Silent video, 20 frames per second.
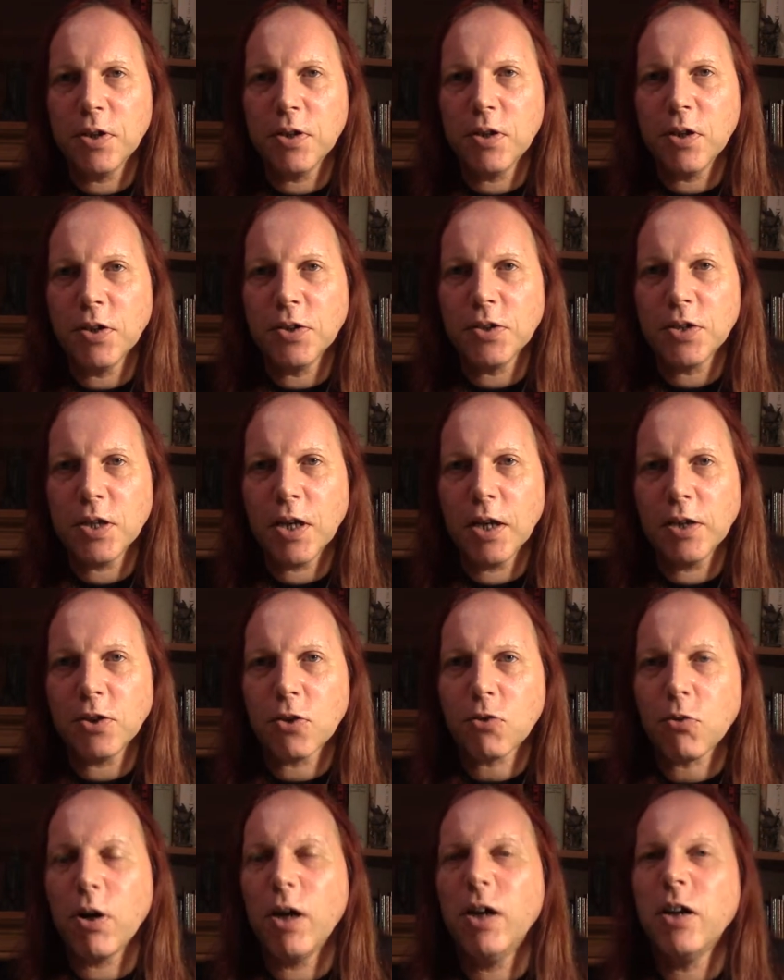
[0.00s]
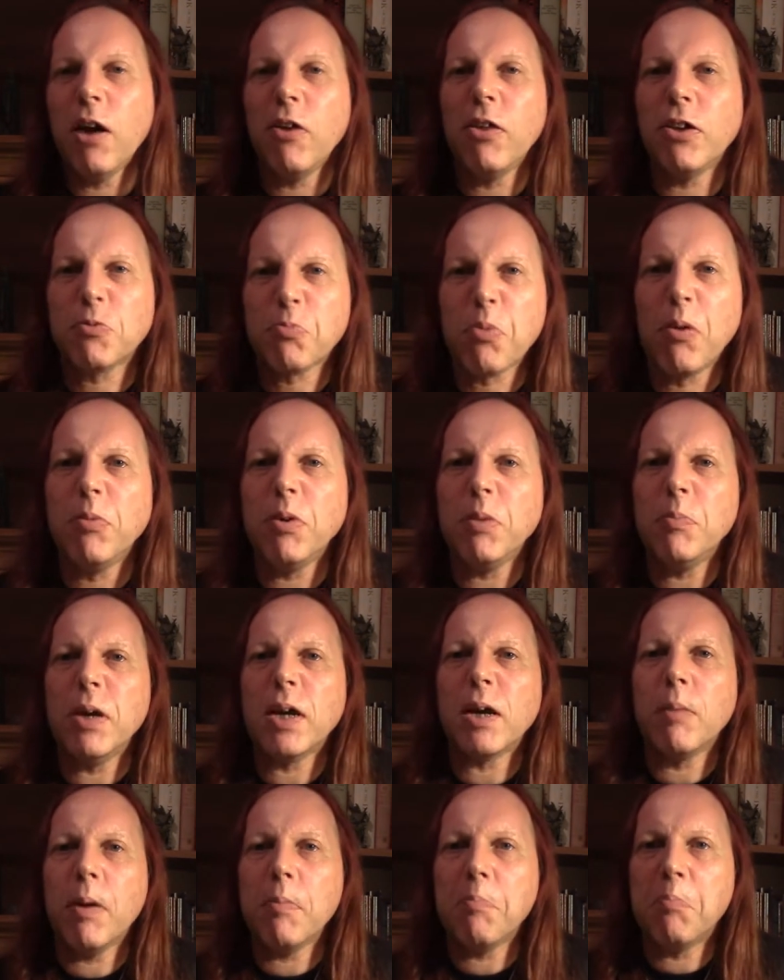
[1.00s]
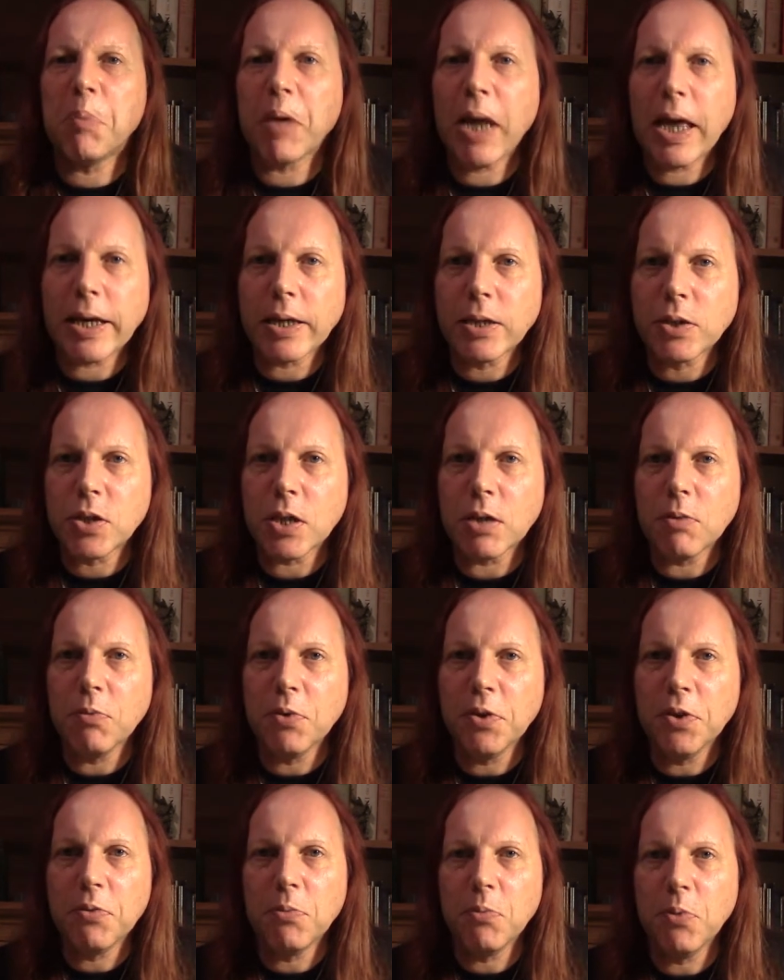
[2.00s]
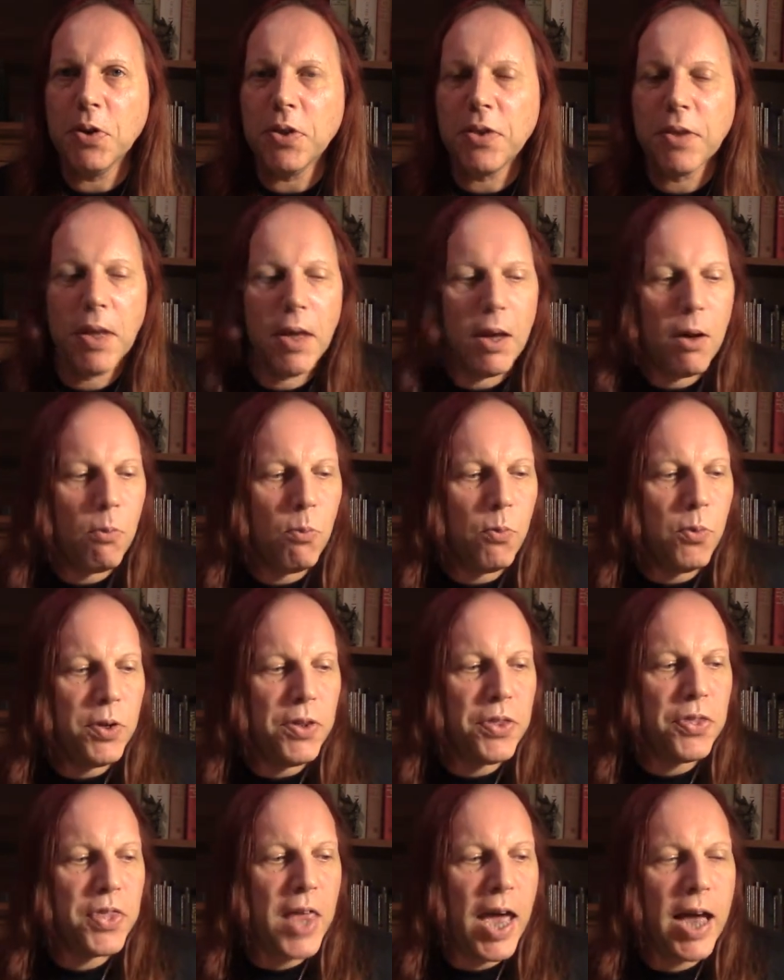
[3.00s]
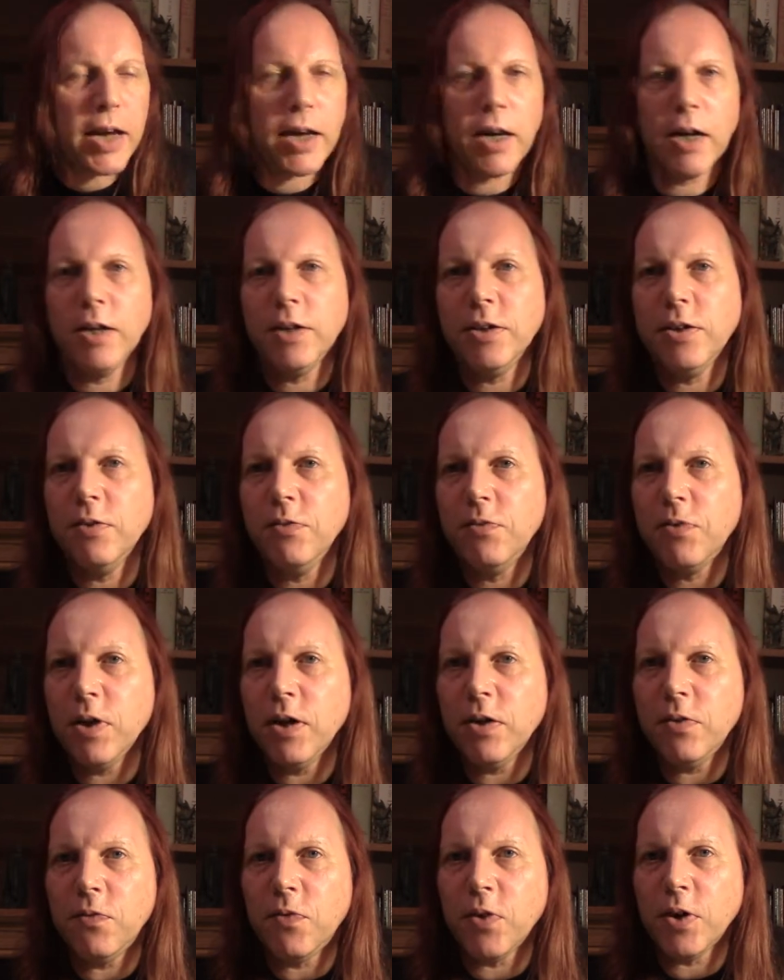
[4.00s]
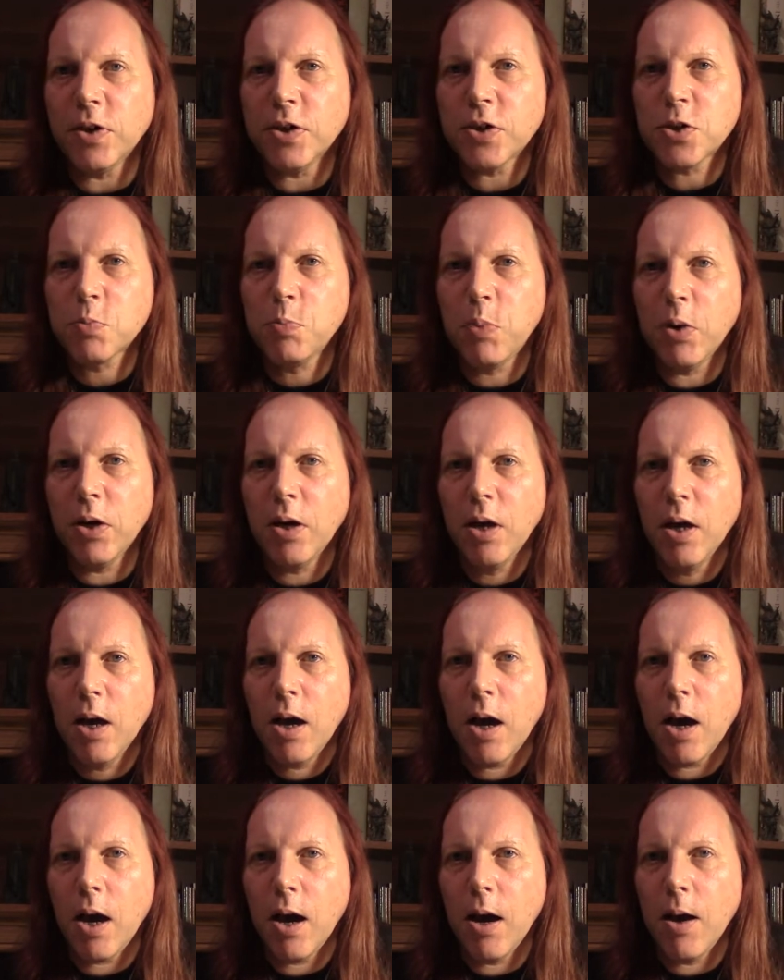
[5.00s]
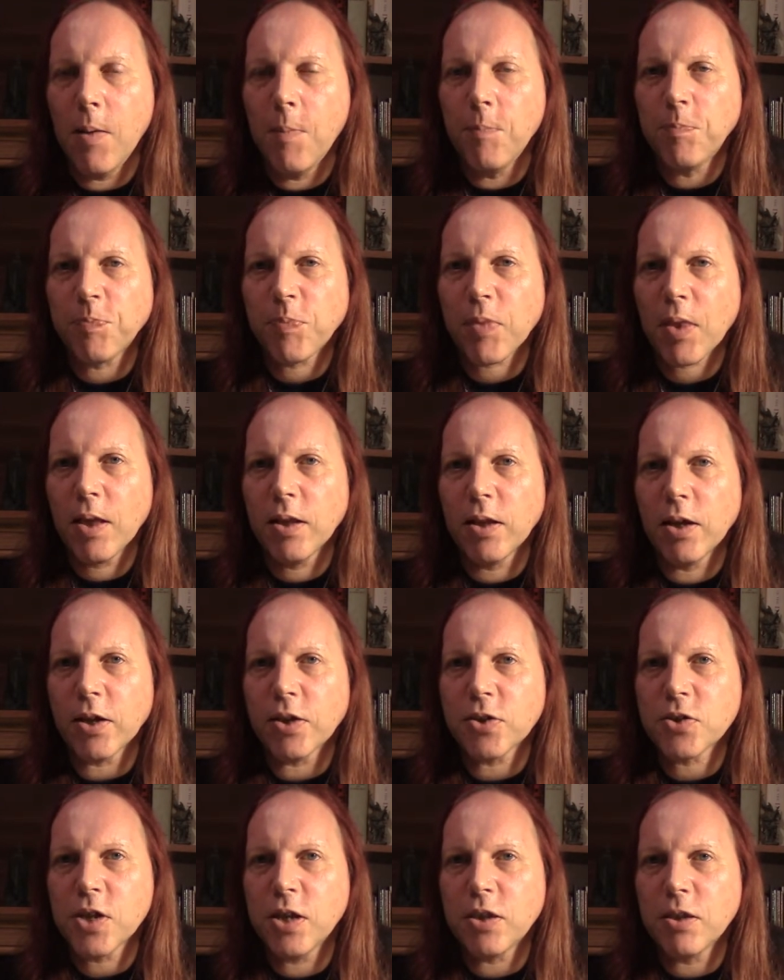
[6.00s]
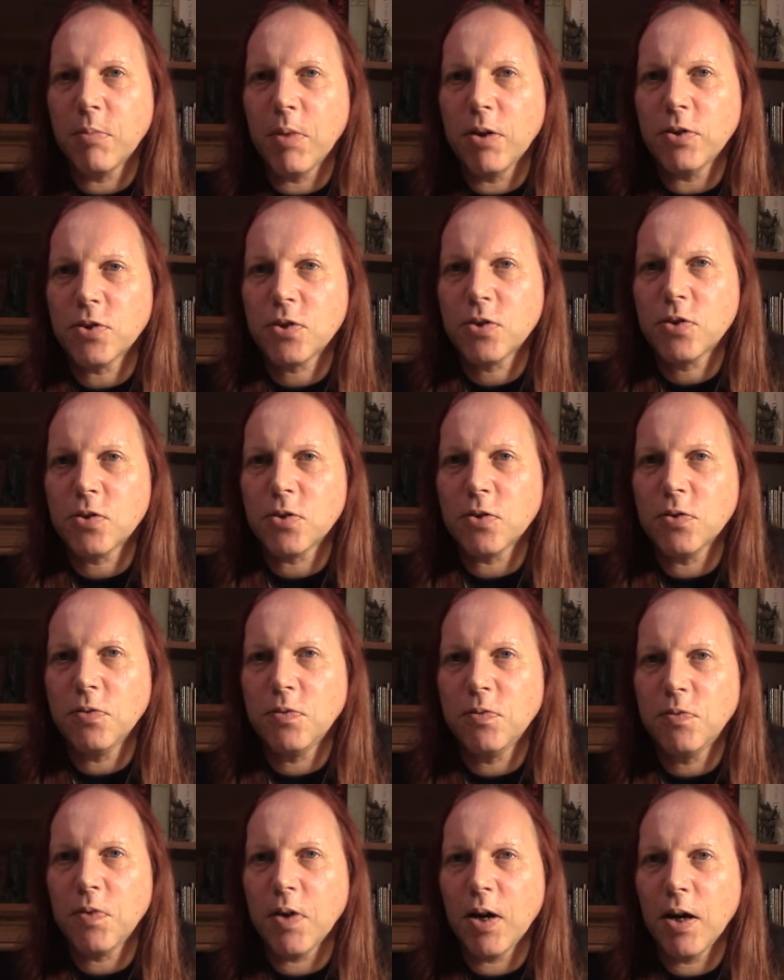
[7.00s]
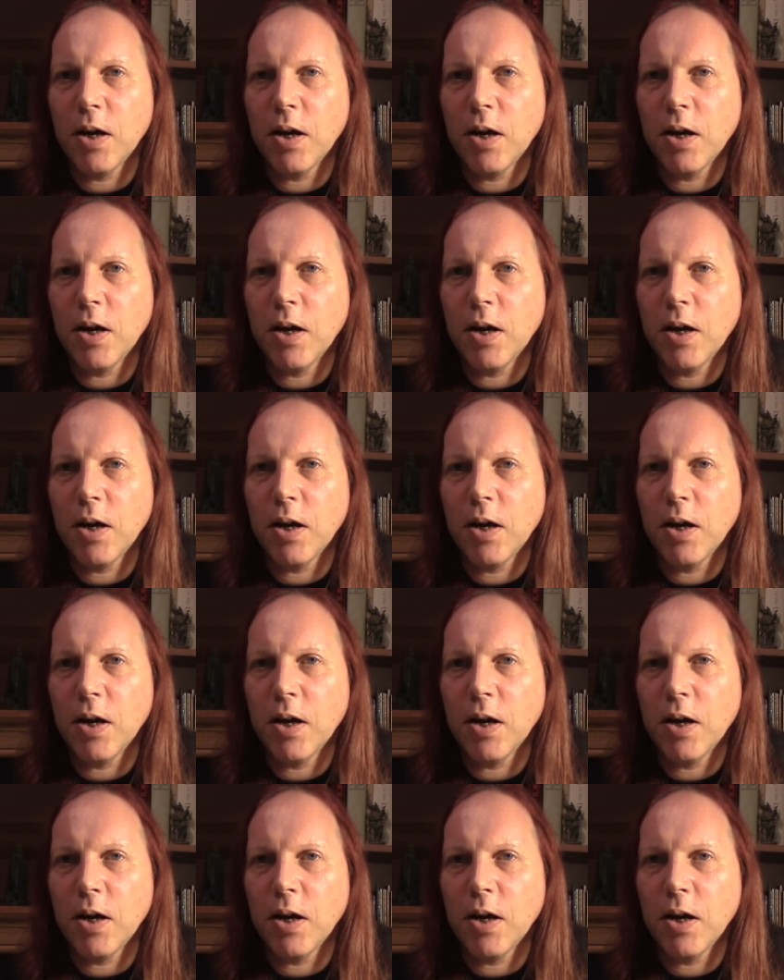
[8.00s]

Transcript: in 1983. I know that's probably being a bit blanketing with that kind of advice, but like I said, the most sort of